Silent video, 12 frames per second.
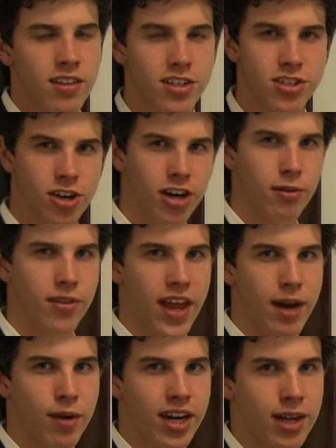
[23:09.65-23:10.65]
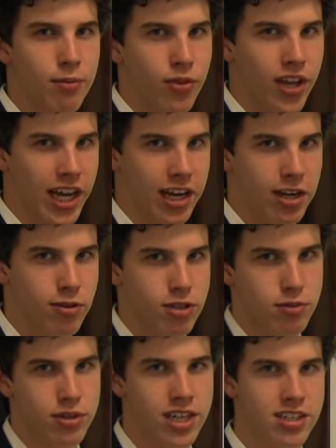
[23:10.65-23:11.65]
This started with Abraham Lincoln, who
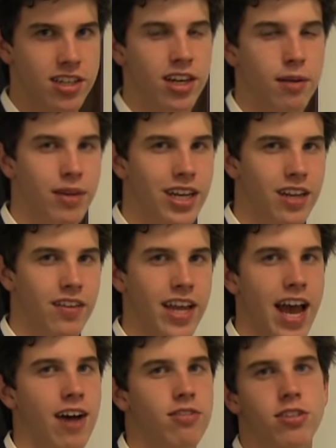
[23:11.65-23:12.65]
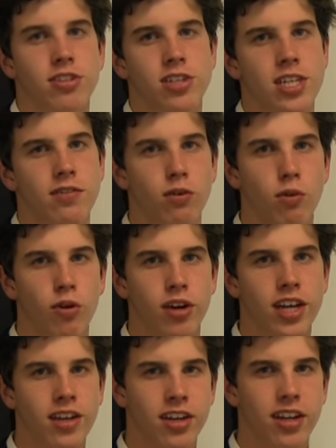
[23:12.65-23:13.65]
was president immediately after the Civil
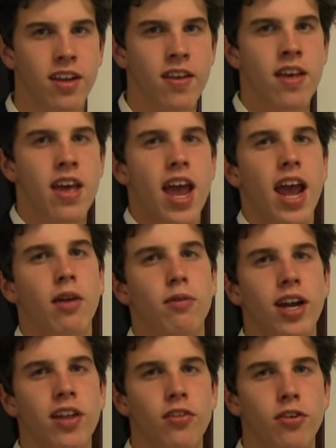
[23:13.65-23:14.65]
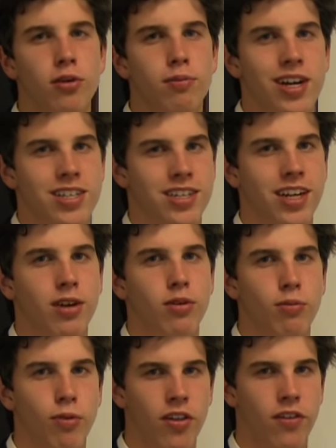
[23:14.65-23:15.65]
War ended, and ran through President
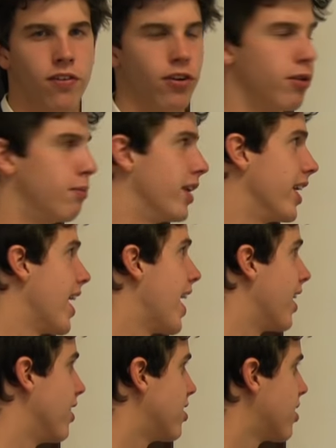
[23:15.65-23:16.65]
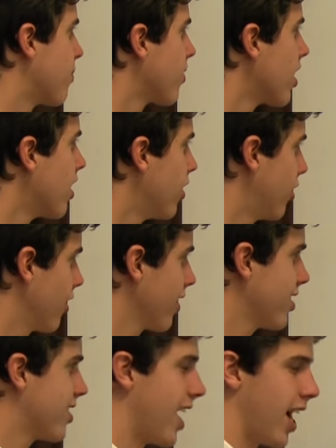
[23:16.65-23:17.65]
Rutherford B. Hayes. During
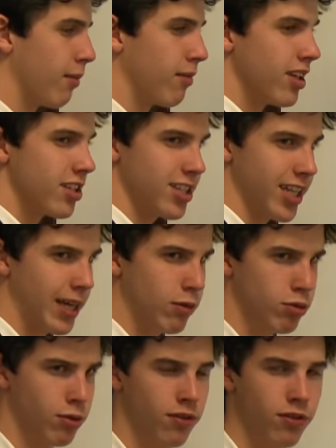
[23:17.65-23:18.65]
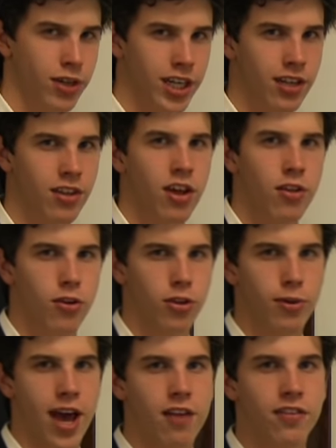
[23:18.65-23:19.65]
this time, slaves were freed through
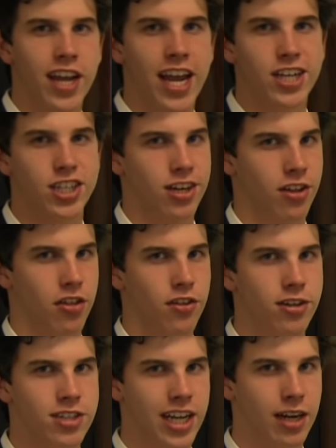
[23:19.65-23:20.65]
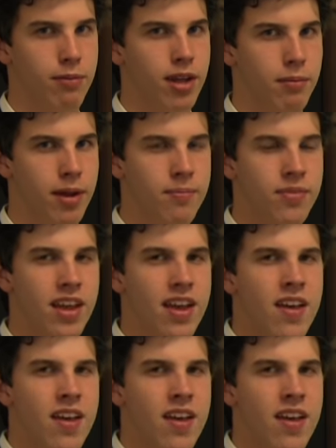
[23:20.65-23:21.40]
the ratification of the thirteenth Amendment.